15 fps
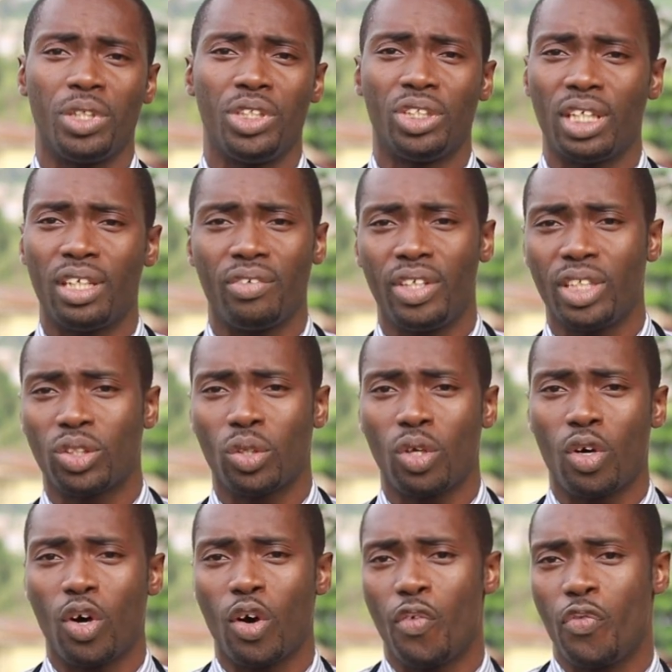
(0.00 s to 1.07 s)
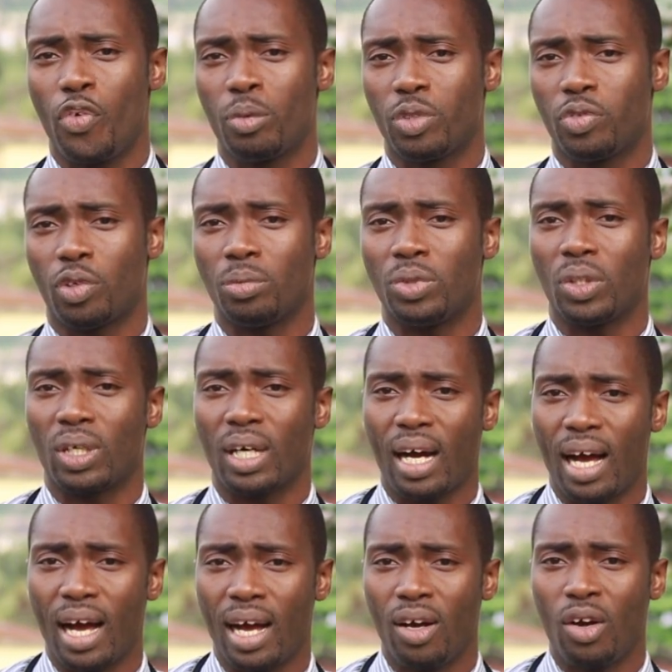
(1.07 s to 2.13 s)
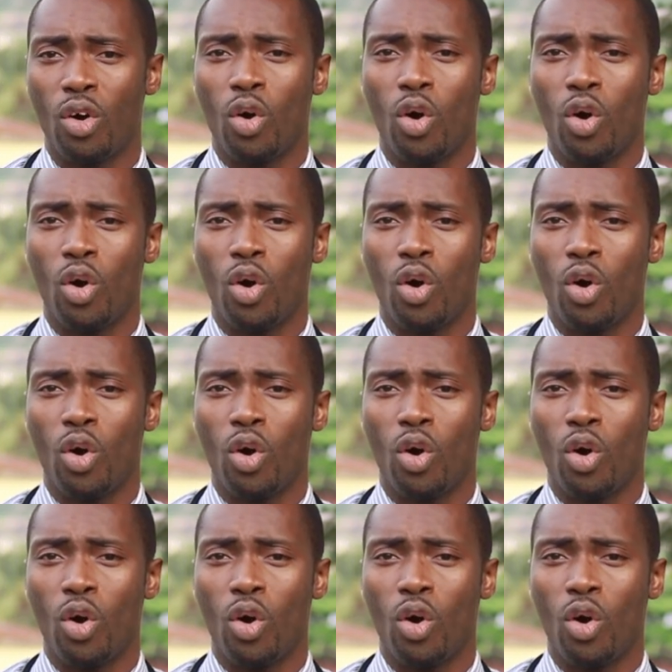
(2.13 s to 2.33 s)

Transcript: a generator, or fumes from your car,